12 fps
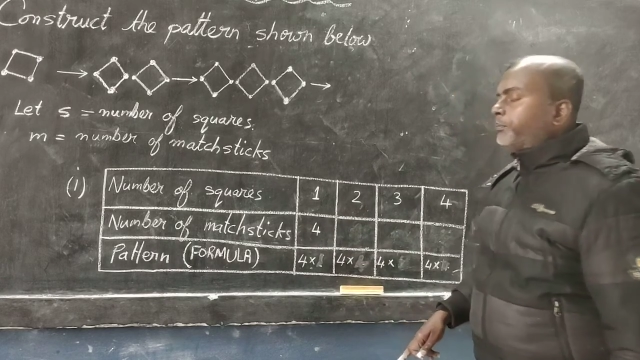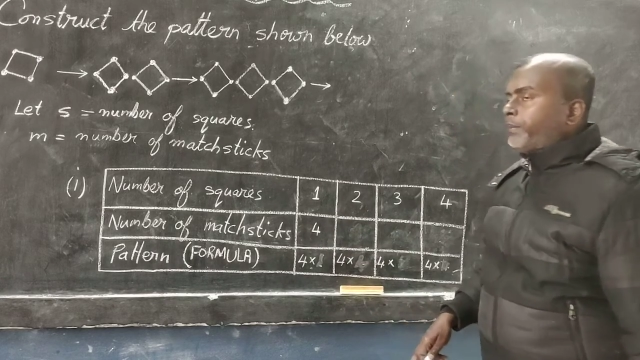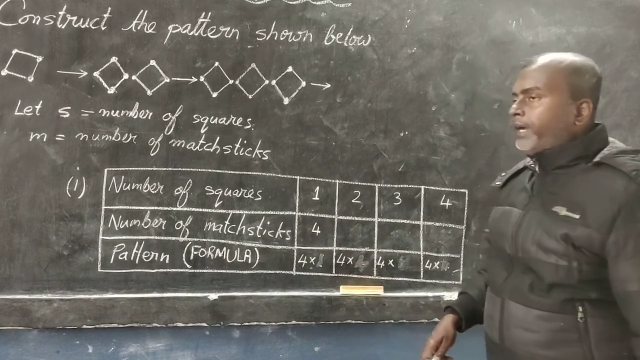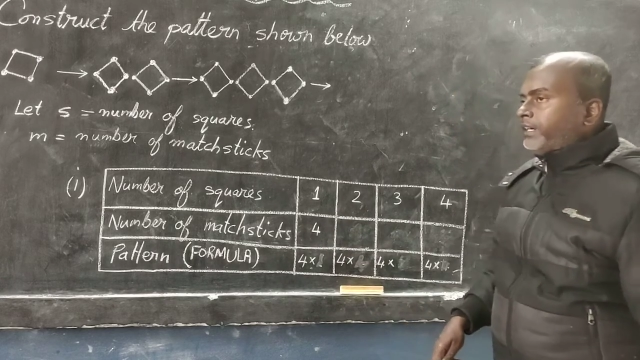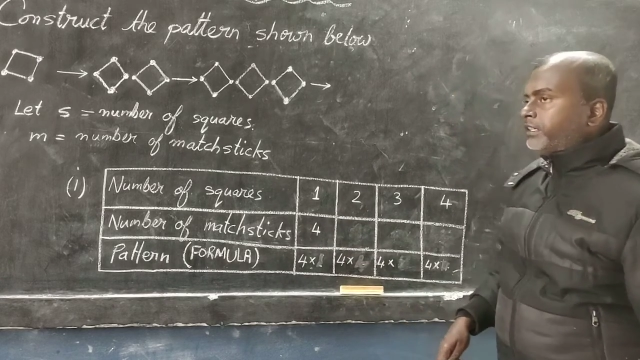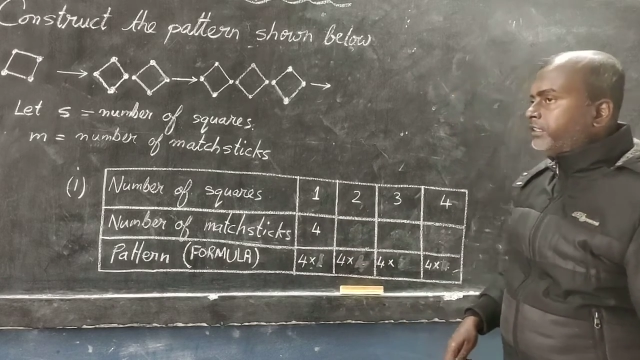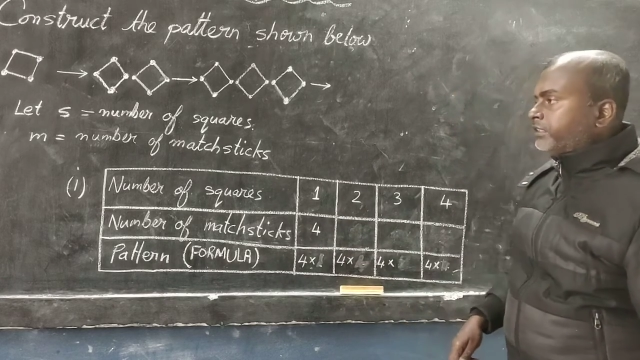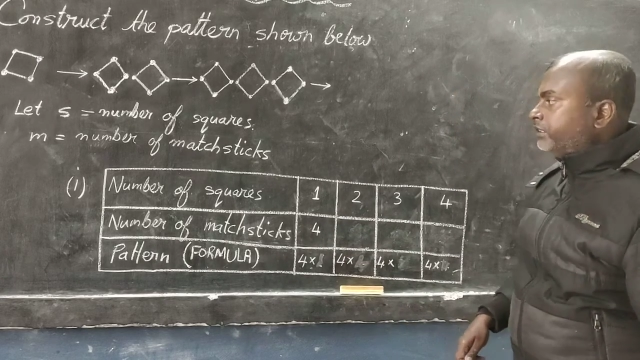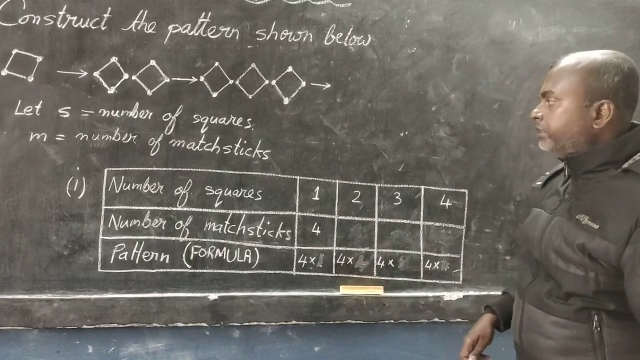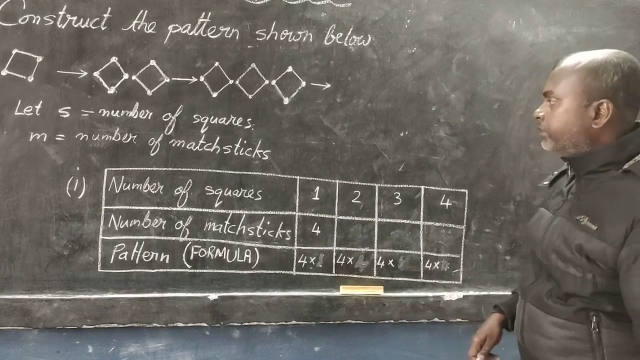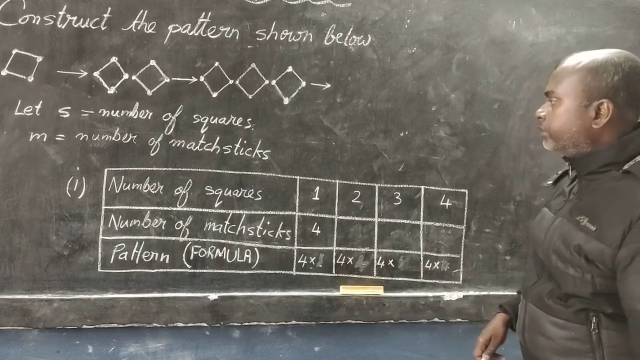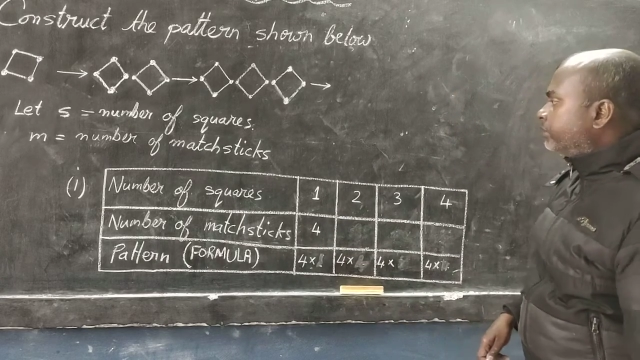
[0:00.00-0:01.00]
a
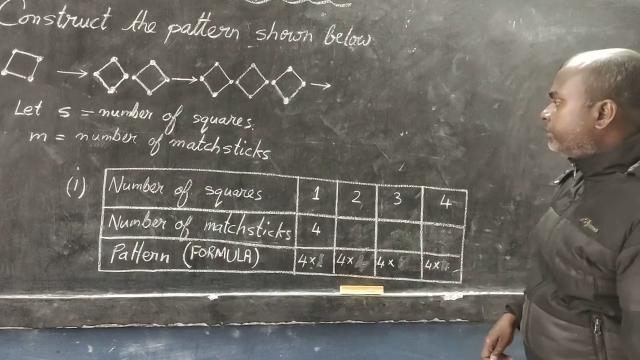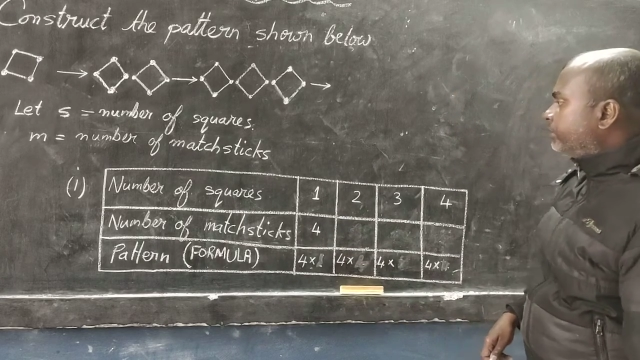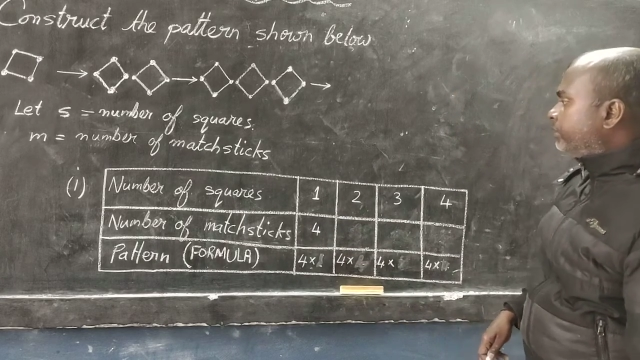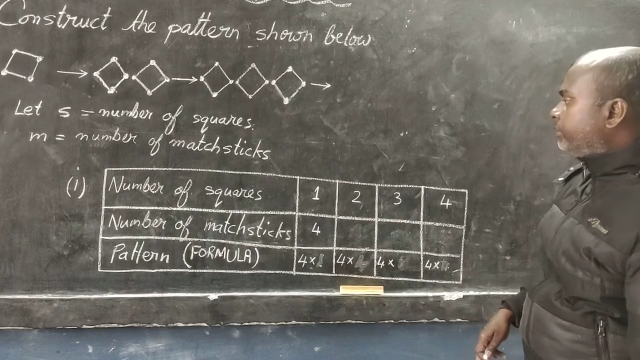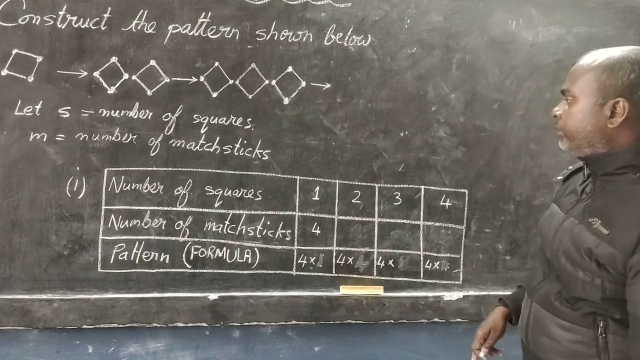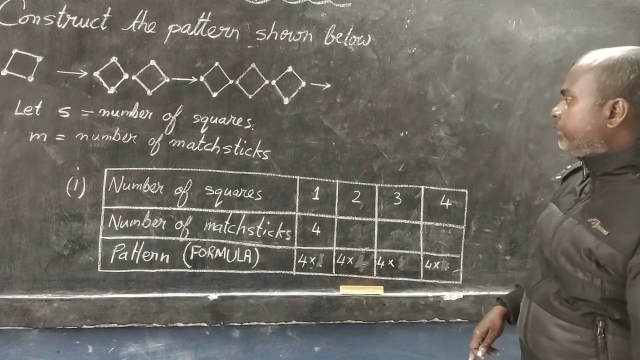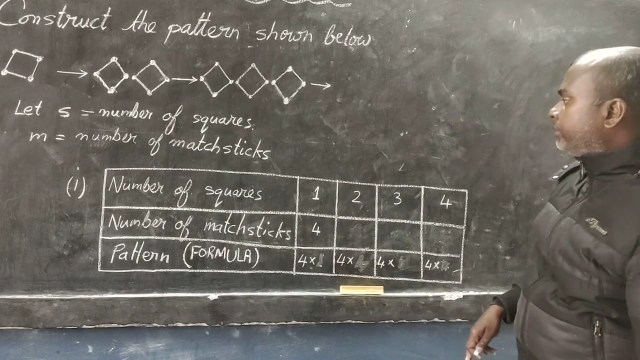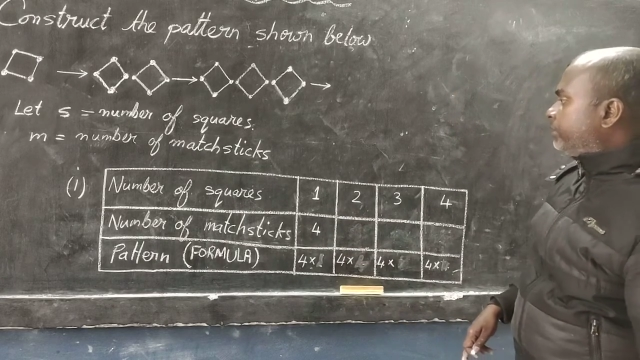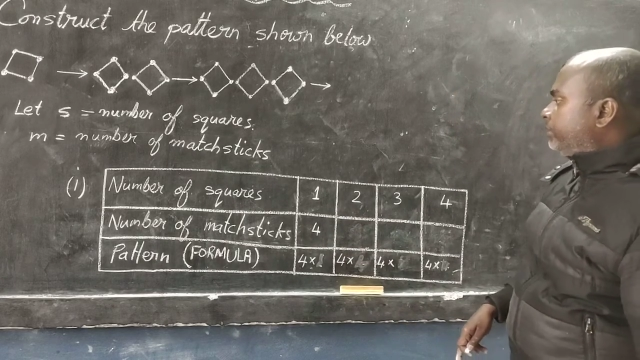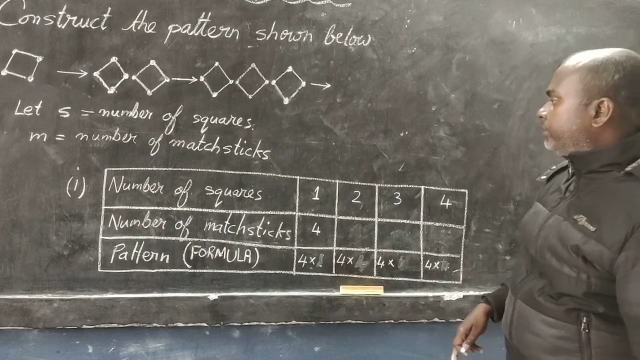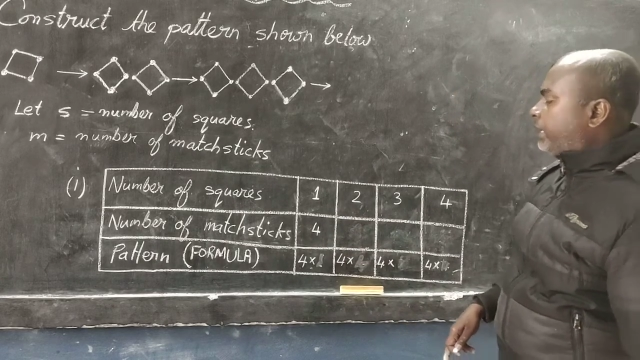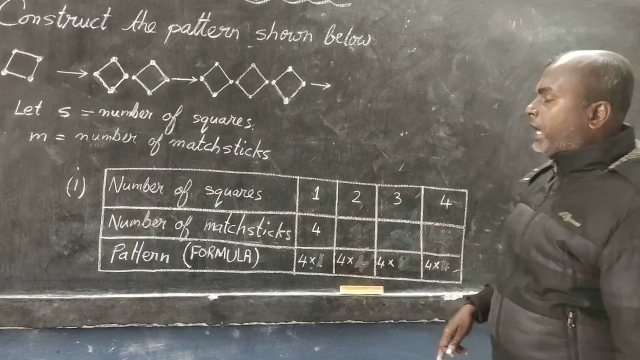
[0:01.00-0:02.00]
pattern,
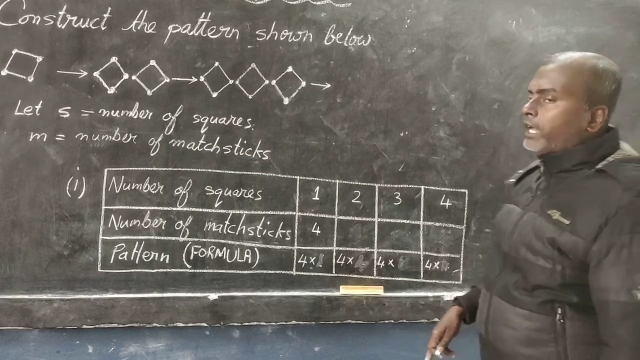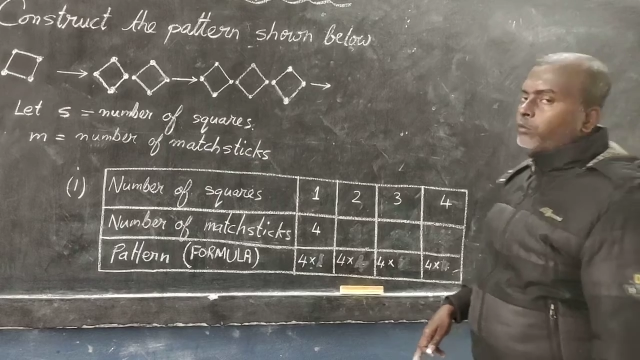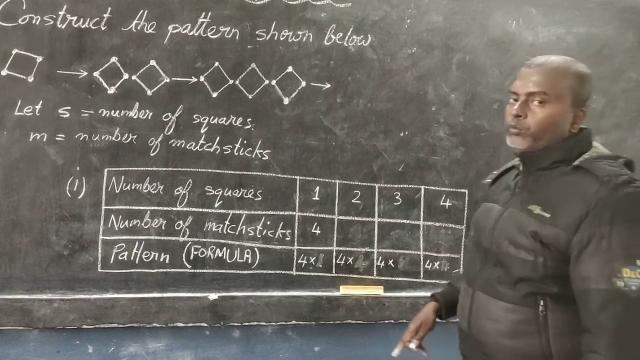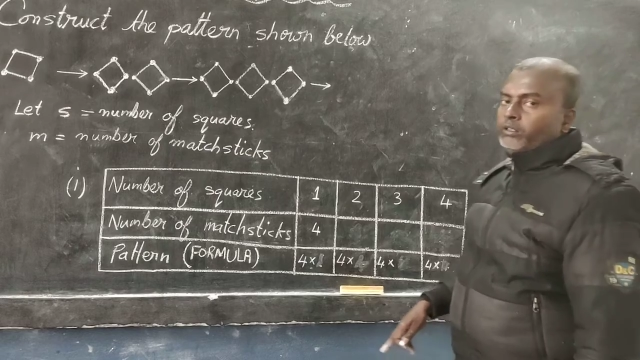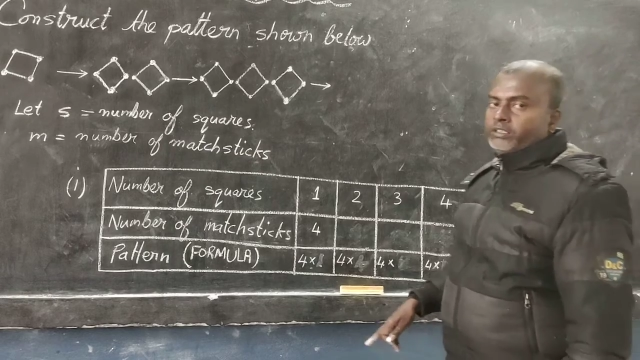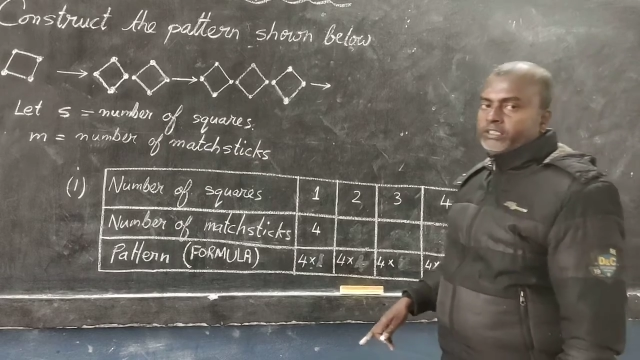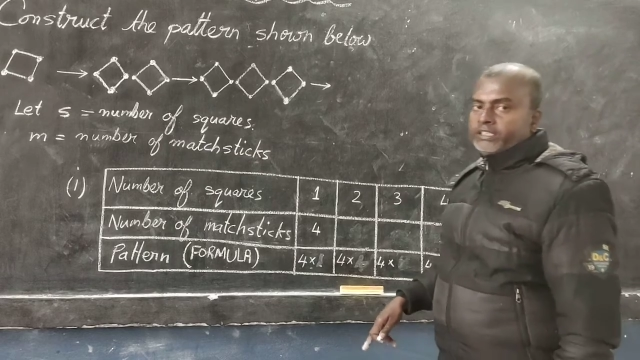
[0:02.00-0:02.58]
I would